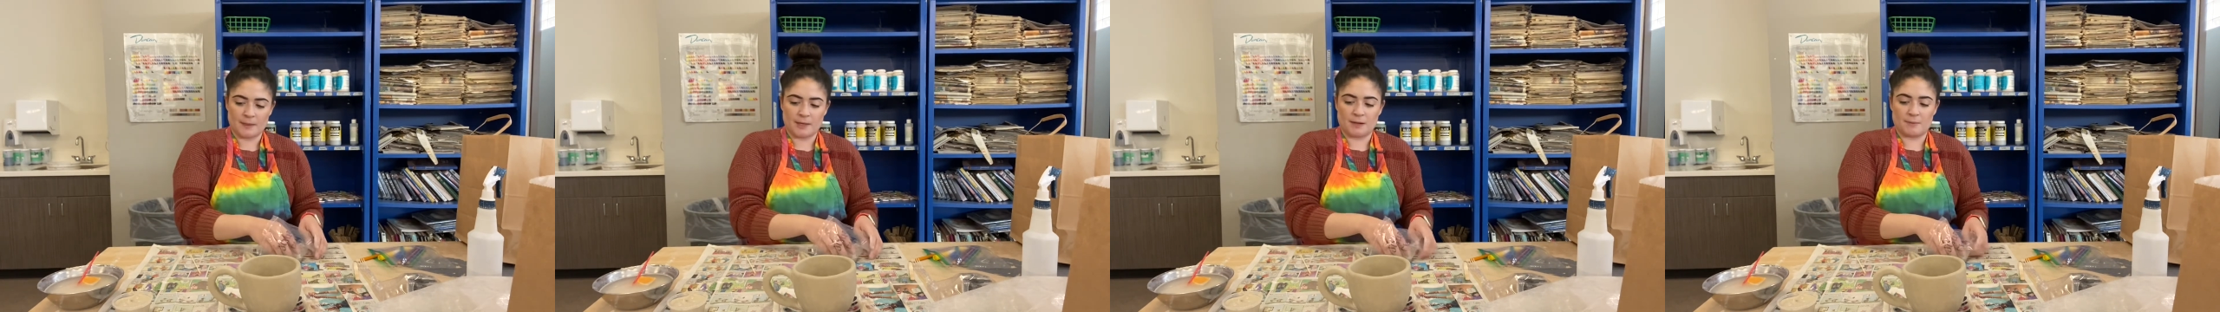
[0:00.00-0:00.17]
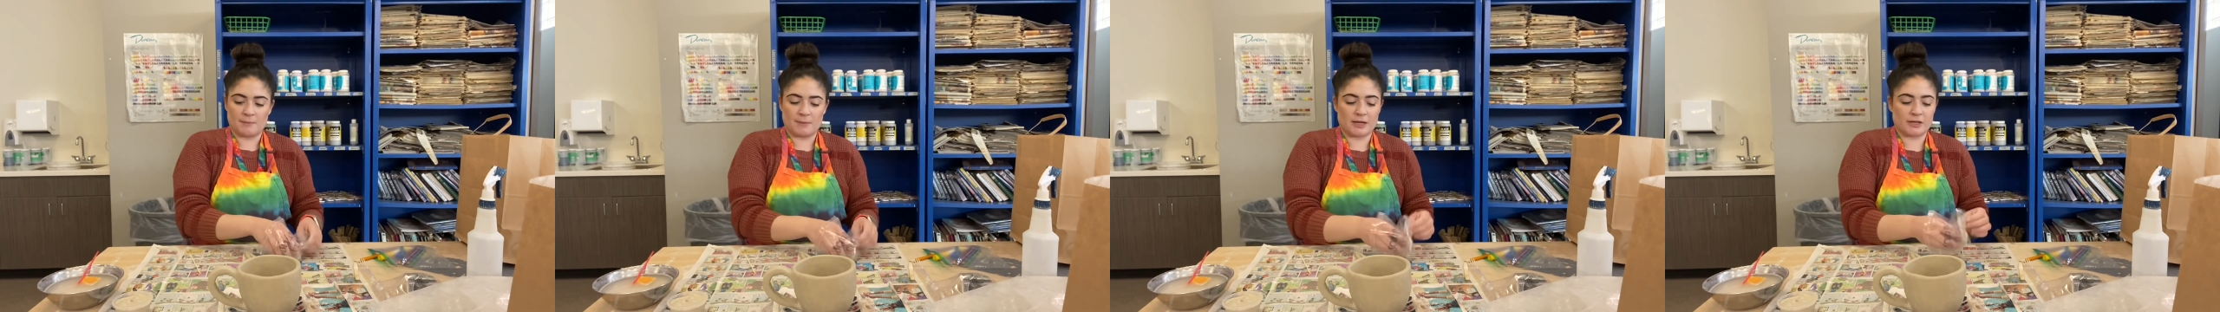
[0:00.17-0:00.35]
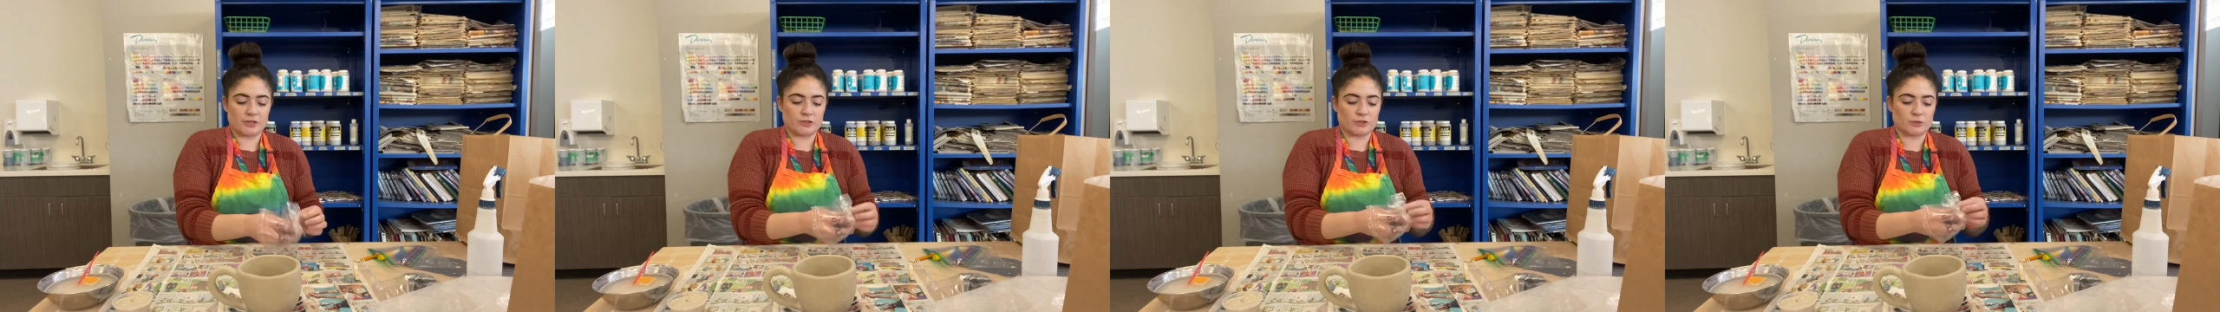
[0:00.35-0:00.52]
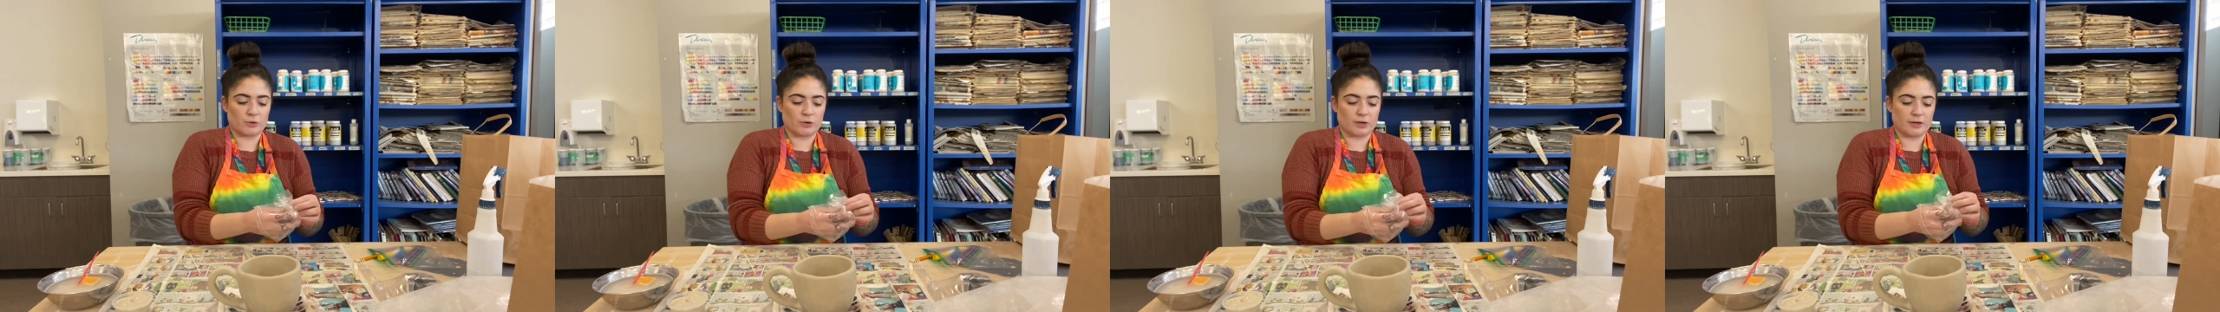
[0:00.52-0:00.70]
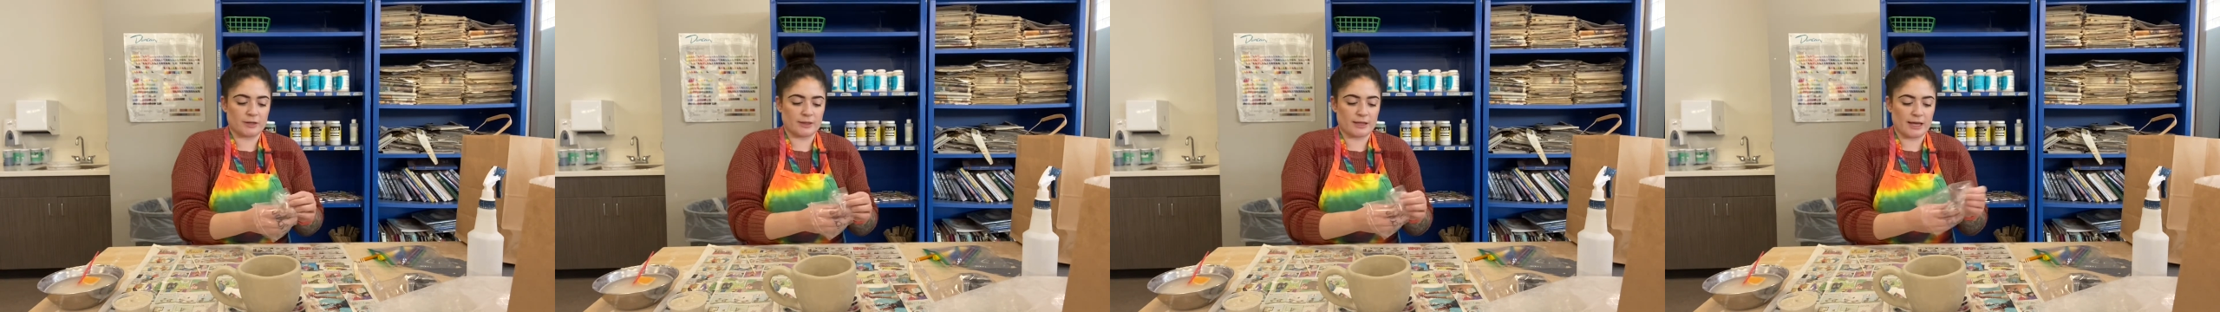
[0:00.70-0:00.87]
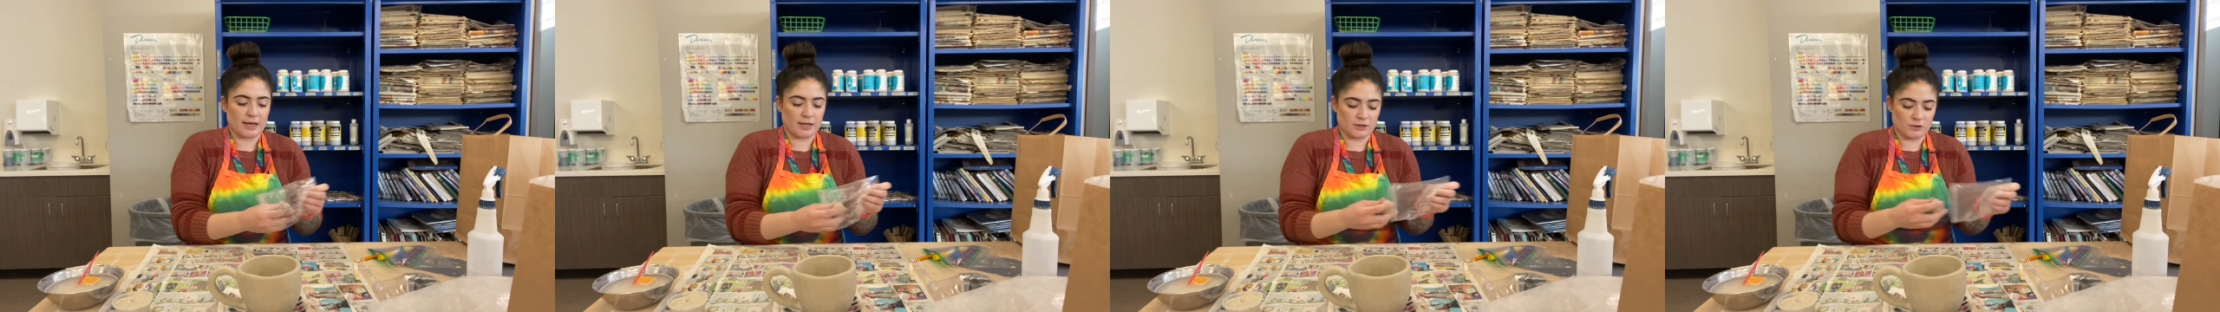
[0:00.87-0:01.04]
make sure
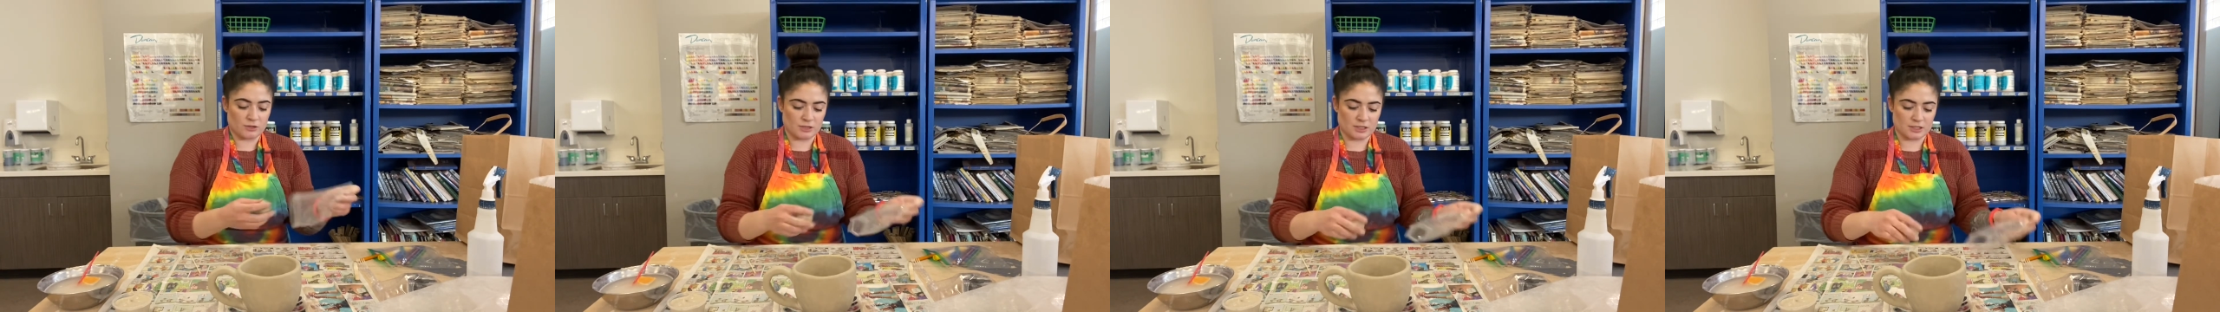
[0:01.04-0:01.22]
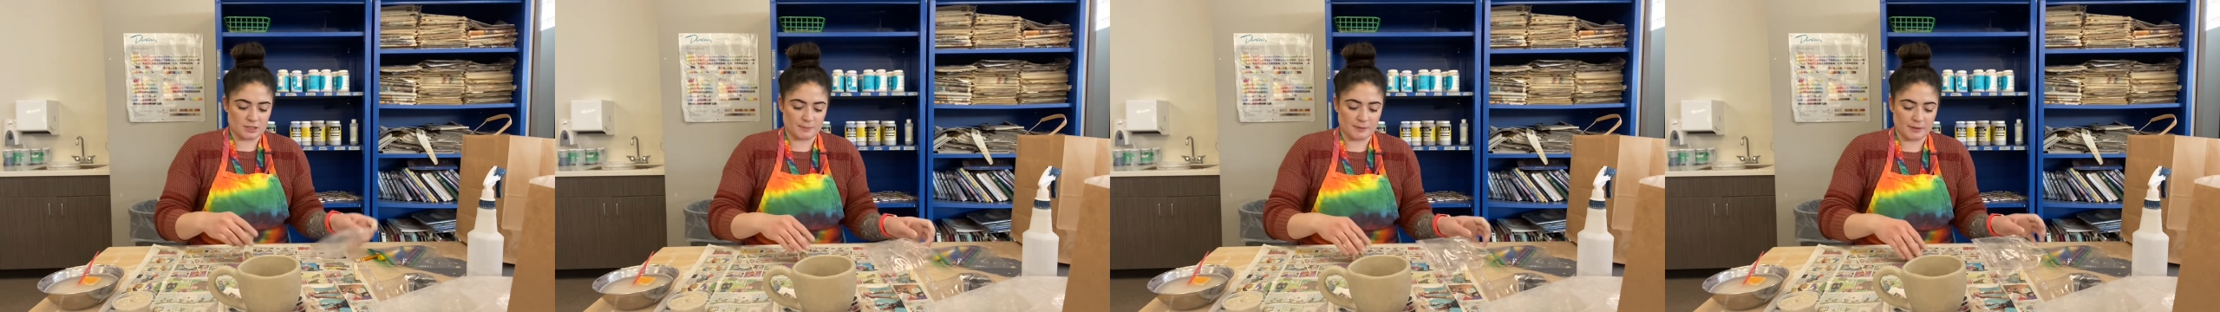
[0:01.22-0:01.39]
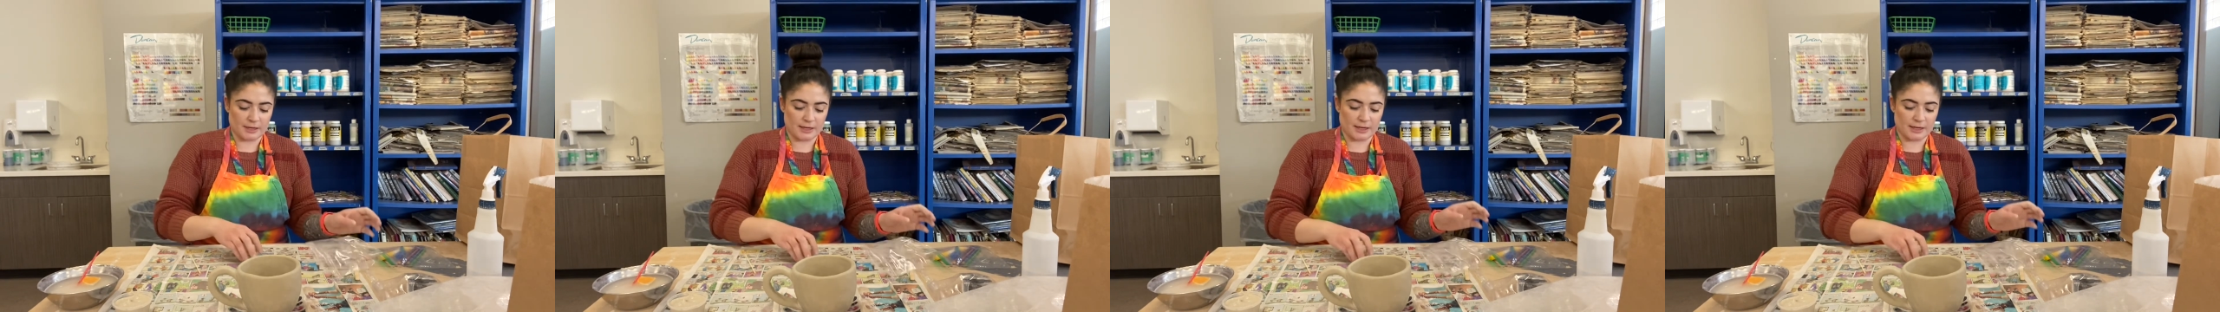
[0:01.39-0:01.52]
that you just put